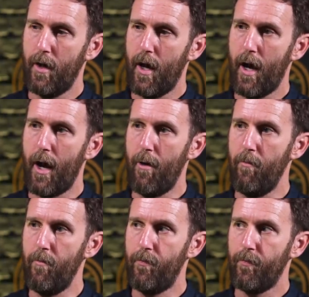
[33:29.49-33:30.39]

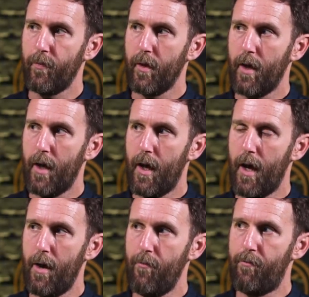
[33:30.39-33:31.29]
Um,
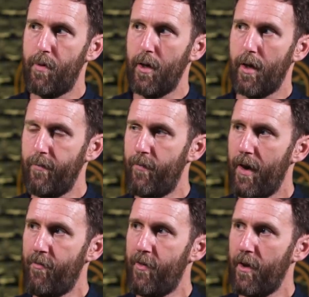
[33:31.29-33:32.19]
but I, I,
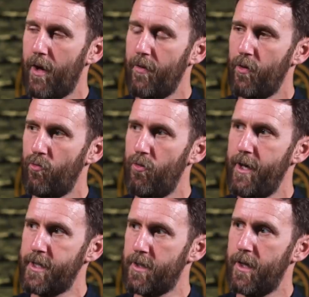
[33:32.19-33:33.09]
feel like the
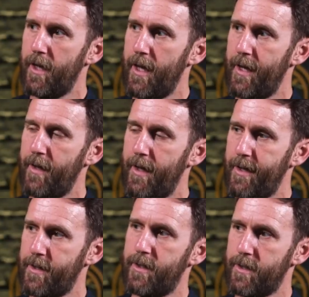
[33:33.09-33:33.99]
reason that it
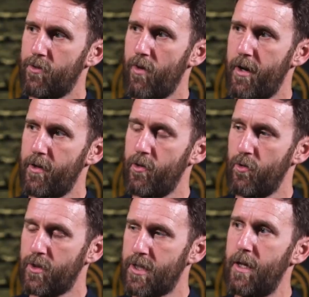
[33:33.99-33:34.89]
is discredited
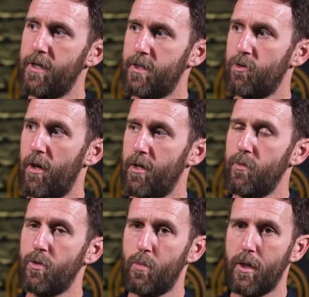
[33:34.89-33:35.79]
or seen as
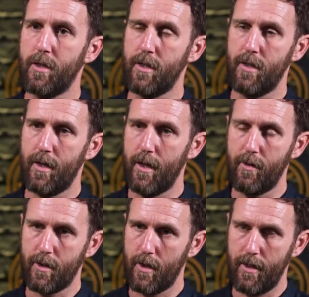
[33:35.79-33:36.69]
discredited was because it didn't
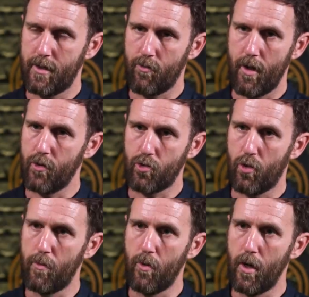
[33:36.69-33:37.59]
in integrate the
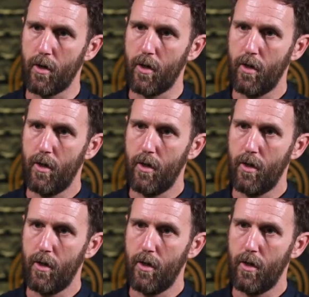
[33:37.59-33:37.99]
trauma work.